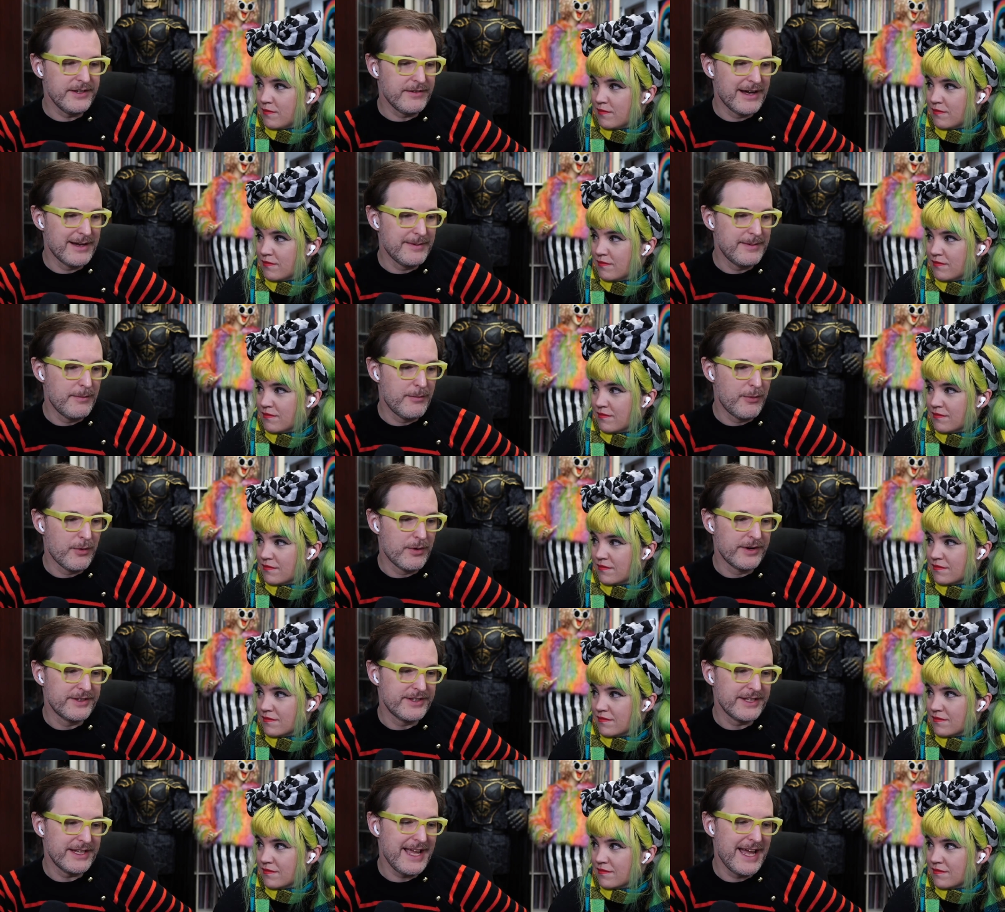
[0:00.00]
Speaker 1: a lot of people where
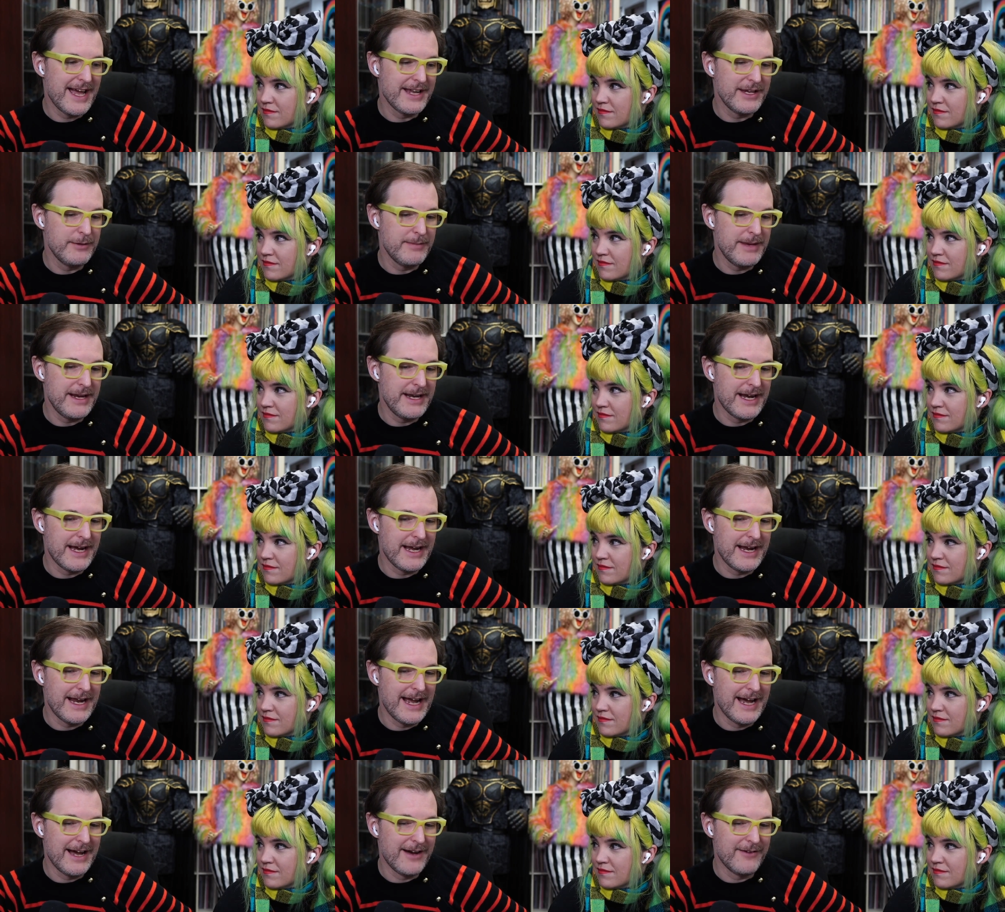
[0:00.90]
it's like, yeah, you may not
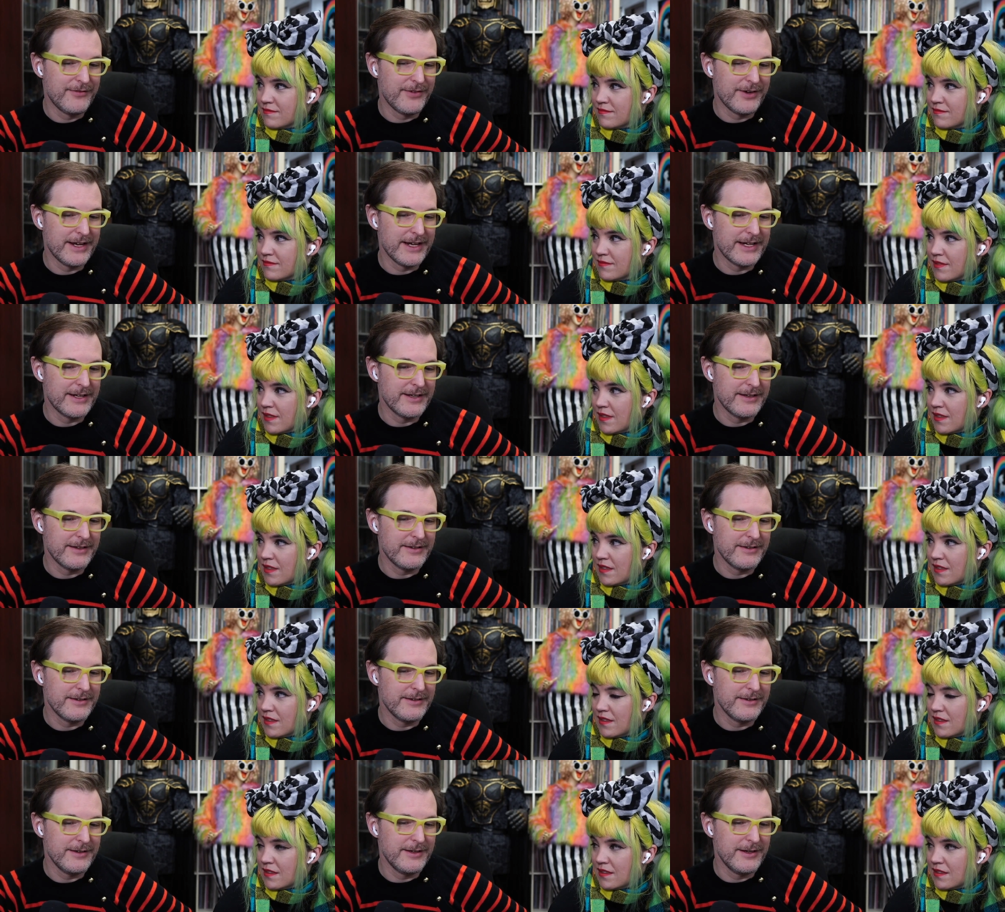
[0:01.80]
have like
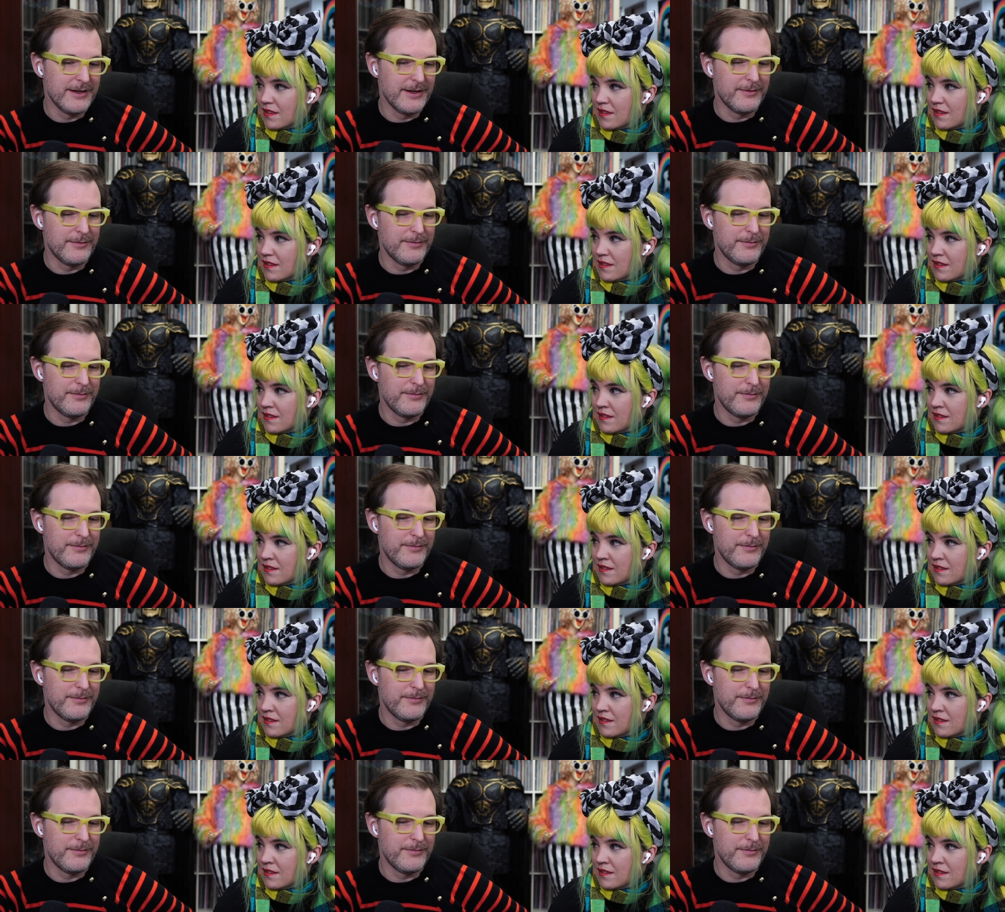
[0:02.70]
you know